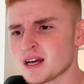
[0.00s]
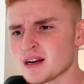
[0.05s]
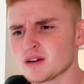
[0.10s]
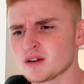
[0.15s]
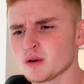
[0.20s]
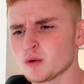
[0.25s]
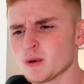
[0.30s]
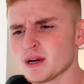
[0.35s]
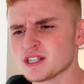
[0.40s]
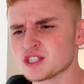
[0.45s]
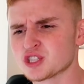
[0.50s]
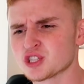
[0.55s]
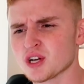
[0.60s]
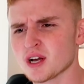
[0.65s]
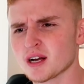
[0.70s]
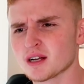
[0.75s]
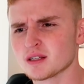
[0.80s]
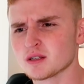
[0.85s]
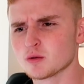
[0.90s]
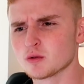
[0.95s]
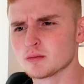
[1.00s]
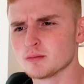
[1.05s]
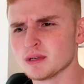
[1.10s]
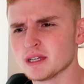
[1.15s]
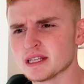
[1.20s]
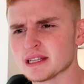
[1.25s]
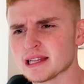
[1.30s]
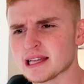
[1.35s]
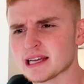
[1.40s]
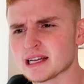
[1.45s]
but I don't know why chocolate would
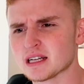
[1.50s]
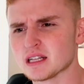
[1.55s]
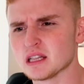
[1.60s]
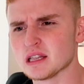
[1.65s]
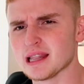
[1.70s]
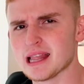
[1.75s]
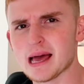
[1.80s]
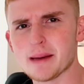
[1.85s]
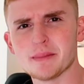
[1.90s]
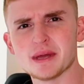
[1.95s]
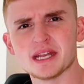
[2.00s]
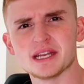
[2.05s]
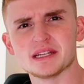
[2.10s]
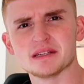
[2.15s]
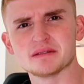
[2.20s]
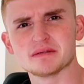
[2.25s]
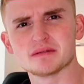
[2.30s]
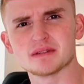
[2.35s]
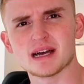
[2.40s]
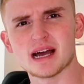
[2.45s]
be in like a lemon